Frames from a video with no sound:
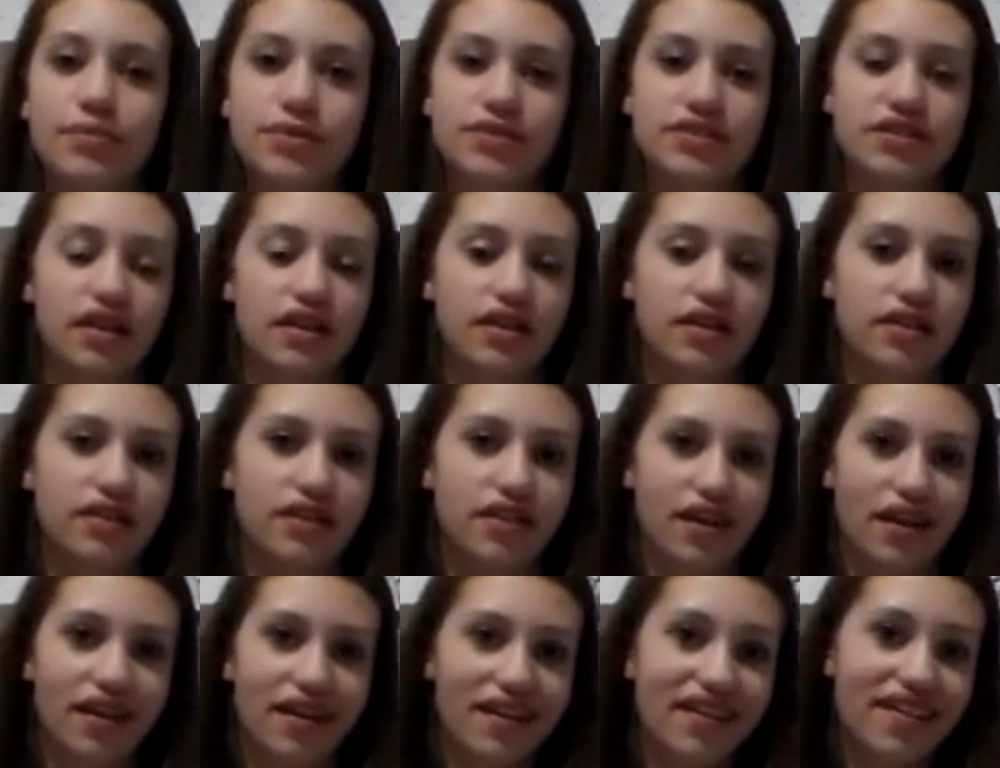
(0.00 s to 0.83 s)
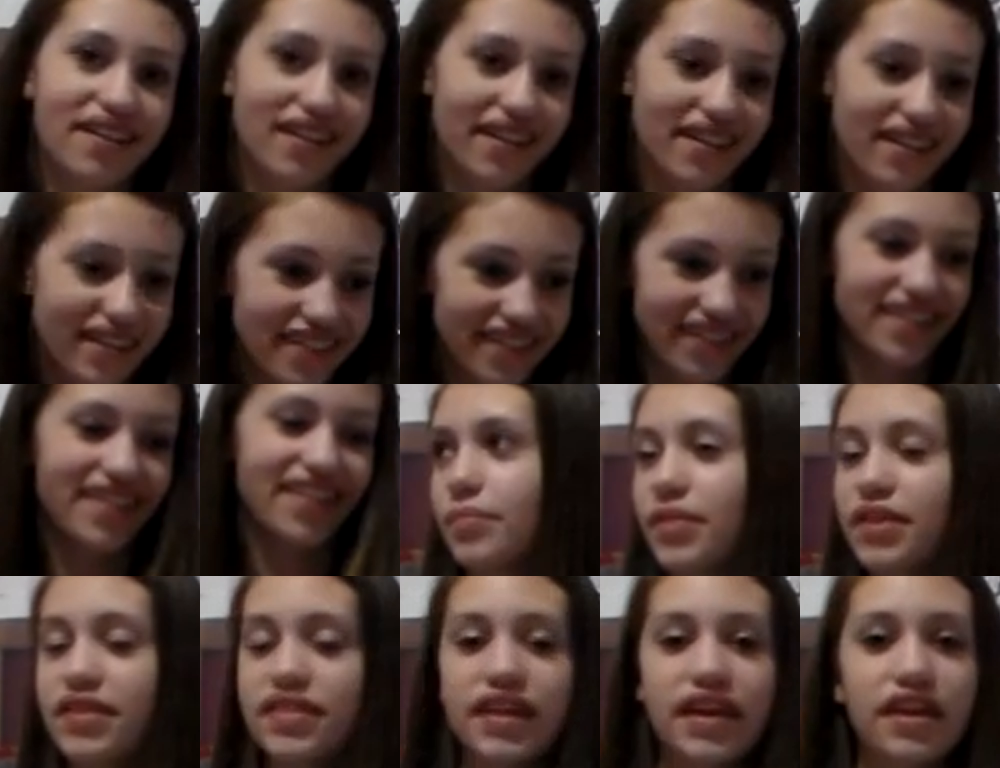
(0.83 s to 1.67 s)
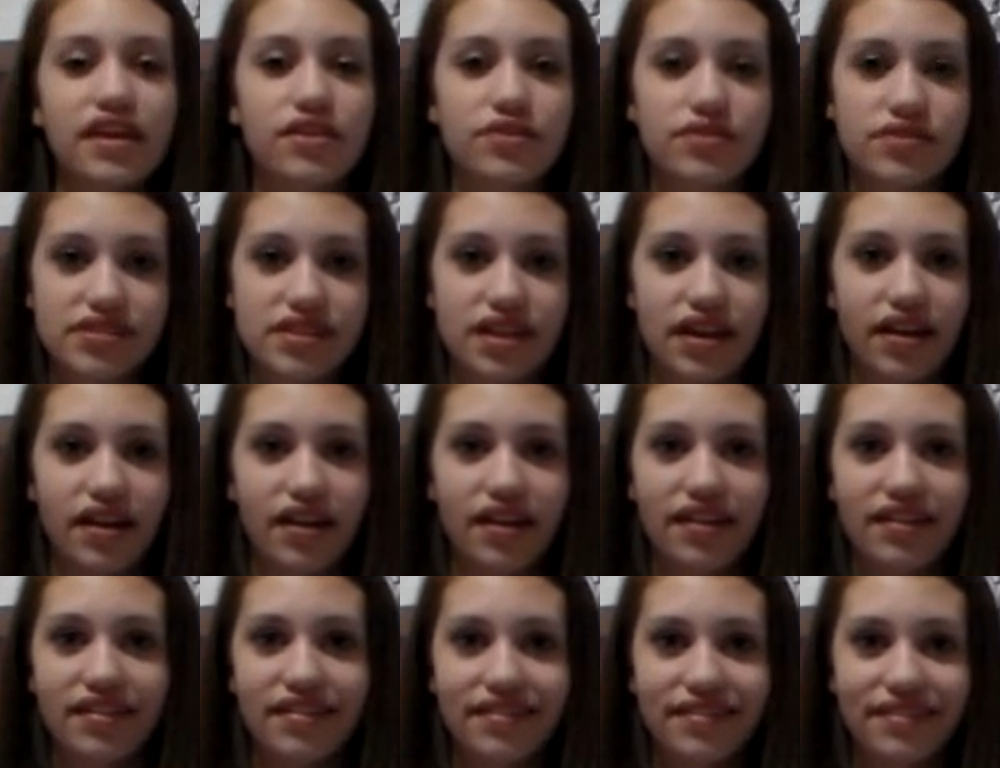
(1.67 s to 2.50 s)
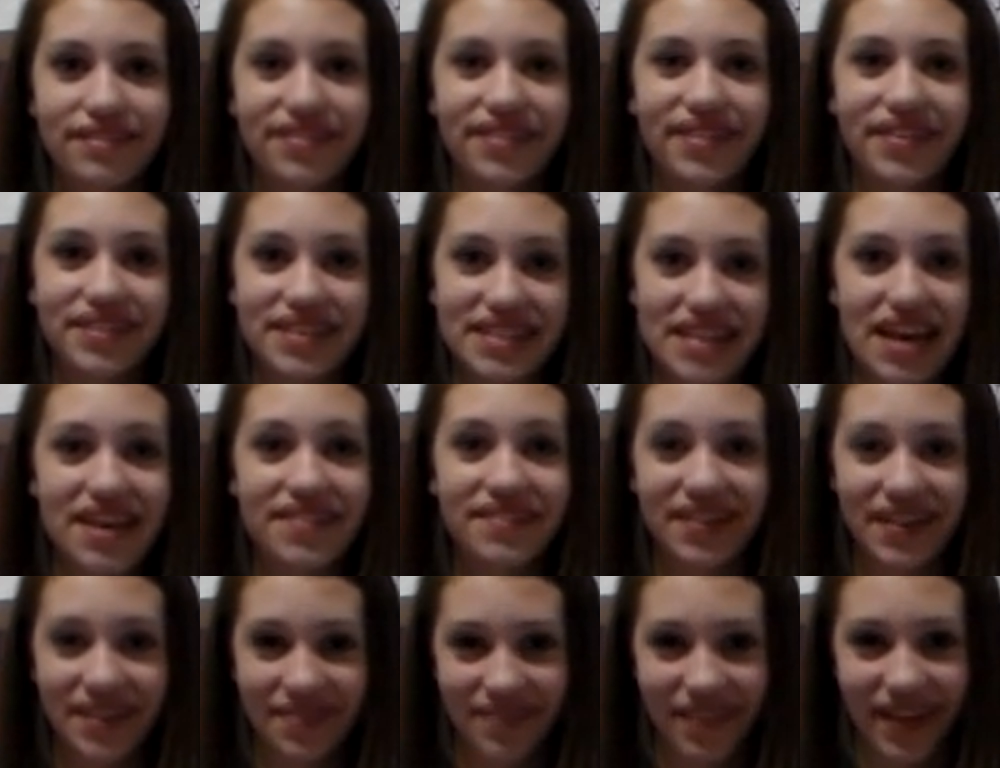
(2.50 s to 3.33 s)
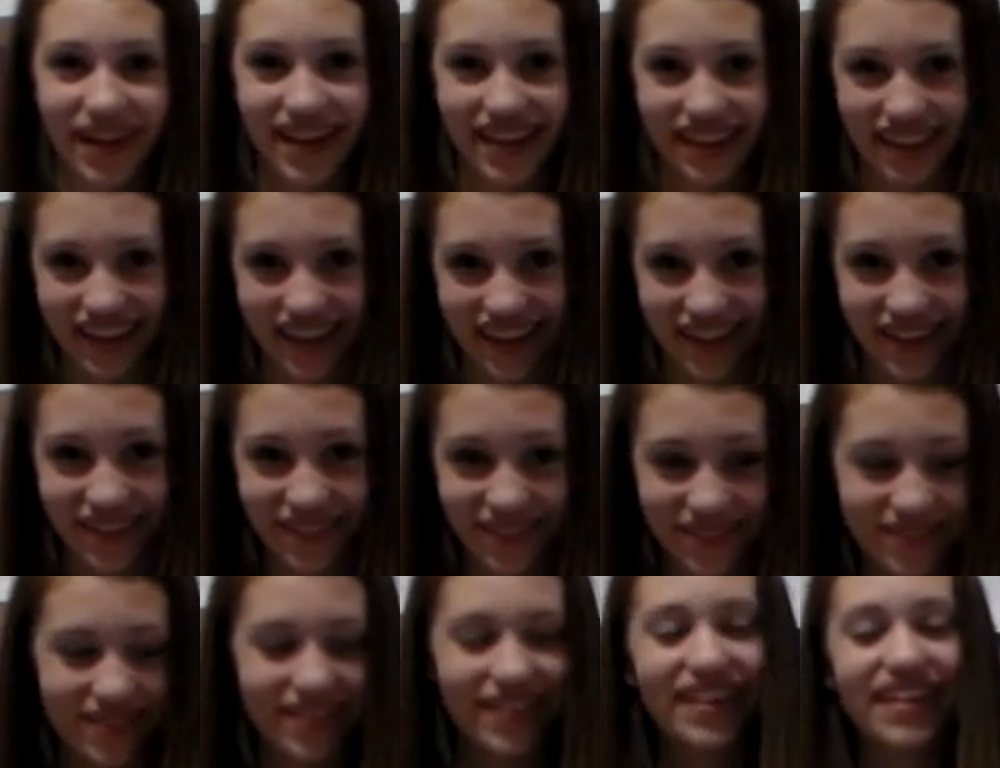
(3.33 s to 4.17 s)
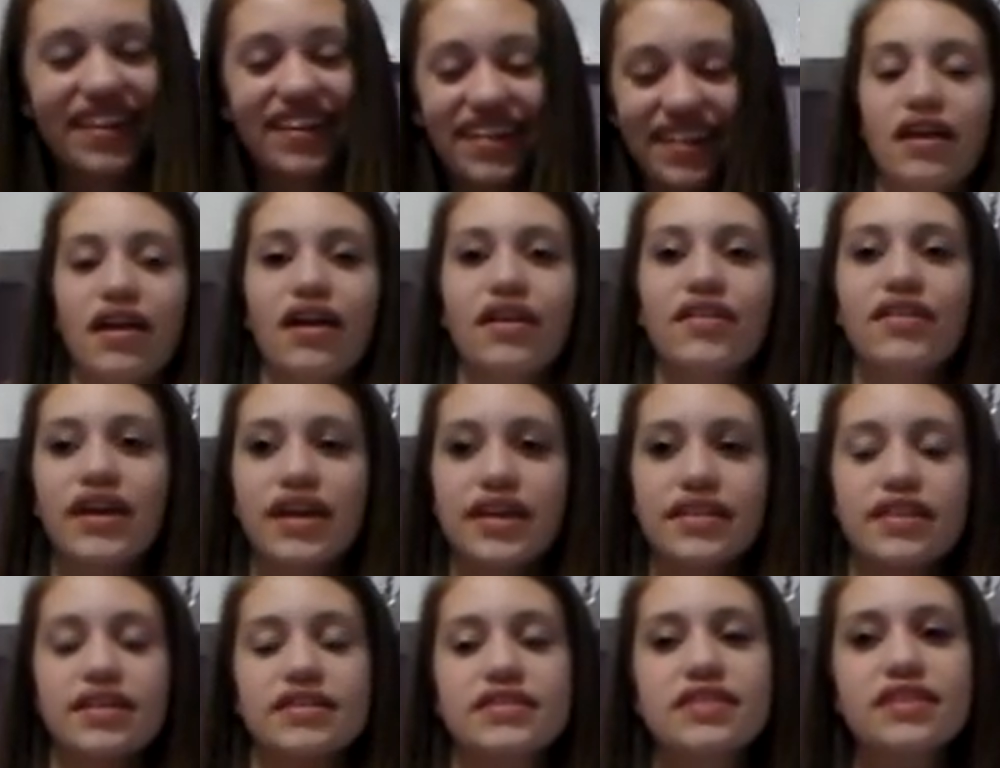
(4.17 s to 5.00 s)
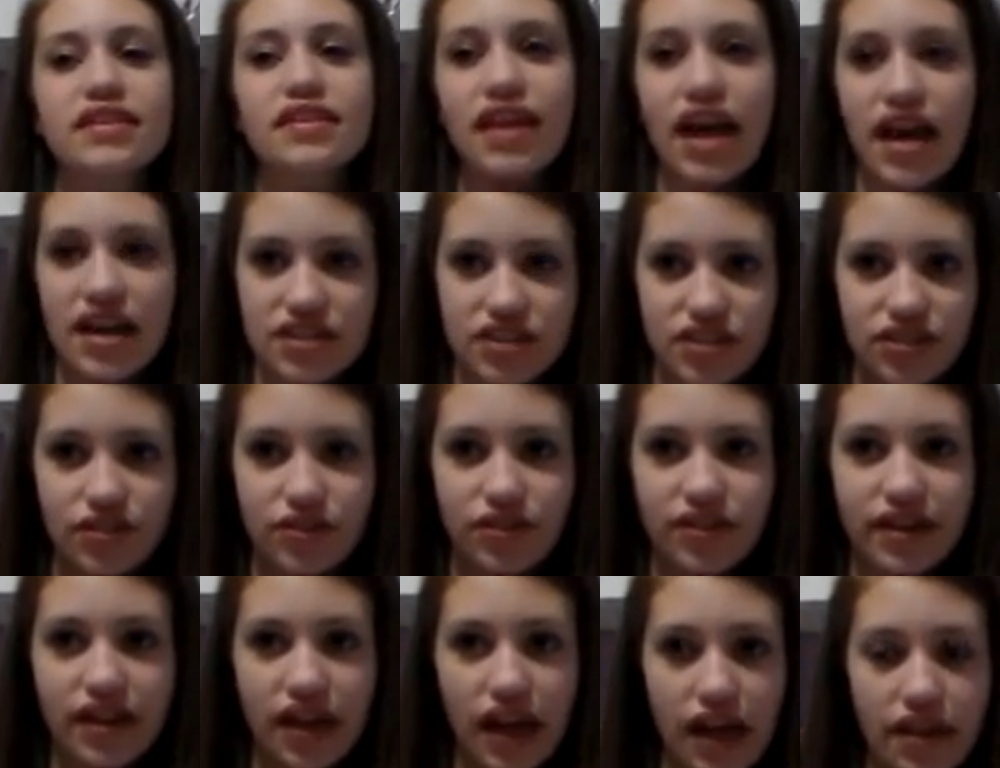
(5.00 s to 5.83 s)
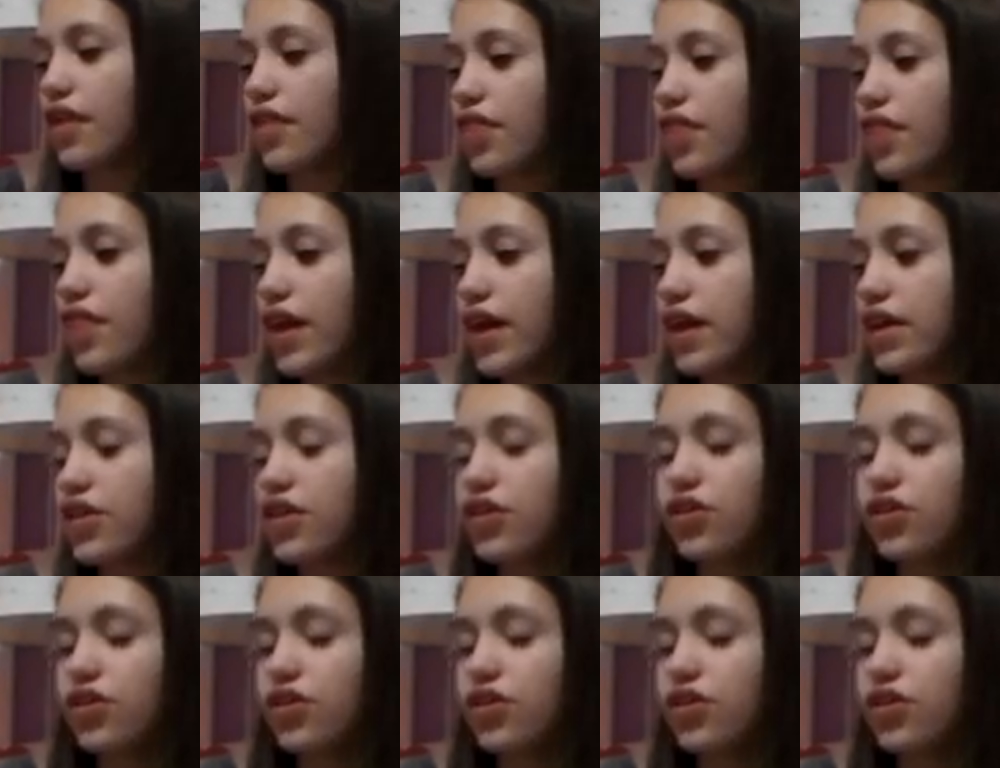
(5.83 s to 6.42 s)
not a good night. But thank you, Sarah, for saving my life. Alright, that's the last story. Thank